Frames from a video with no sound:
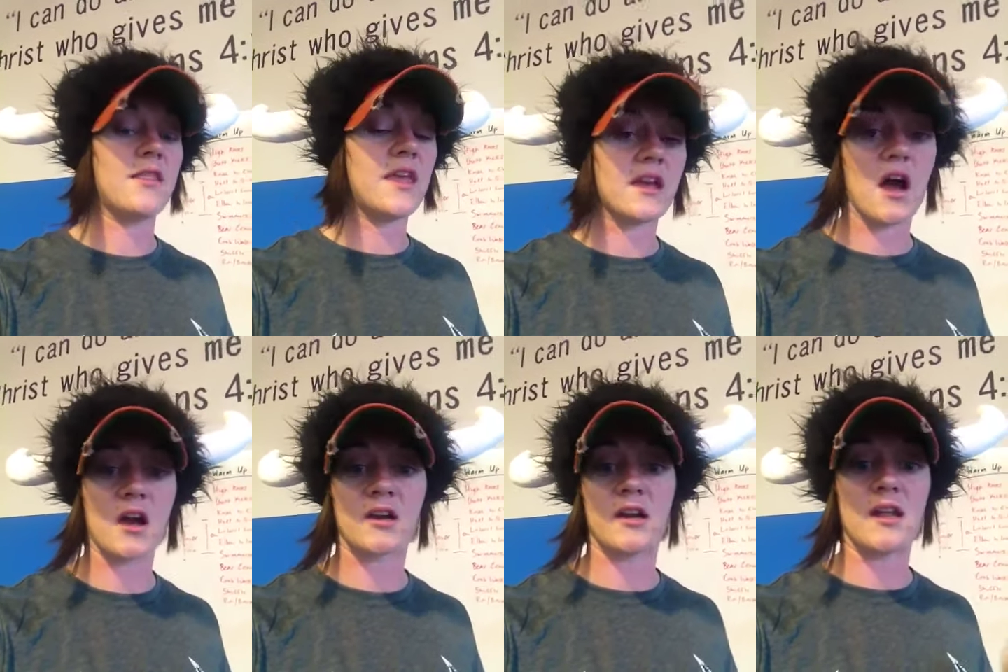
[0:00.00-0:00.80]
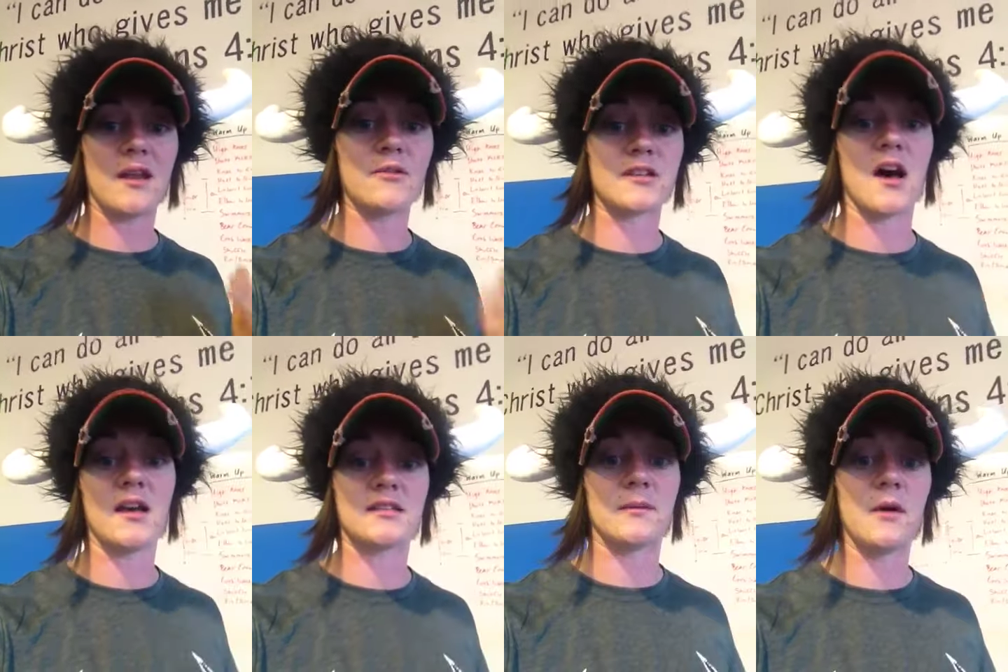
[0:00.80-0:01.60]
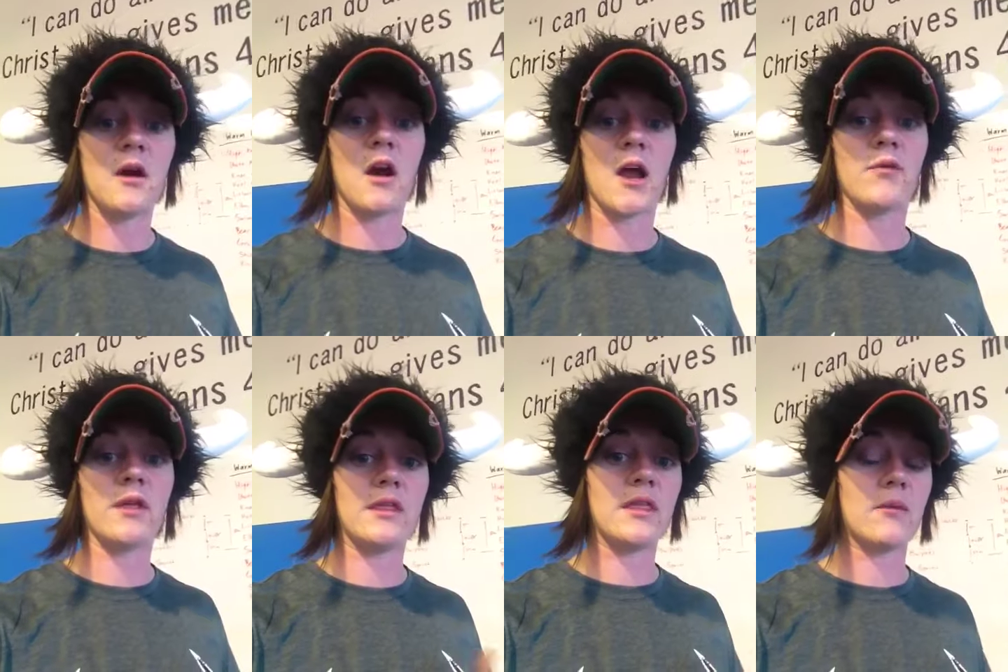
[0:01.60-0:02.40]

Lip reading: and they conquered it, and it was awesome, all right?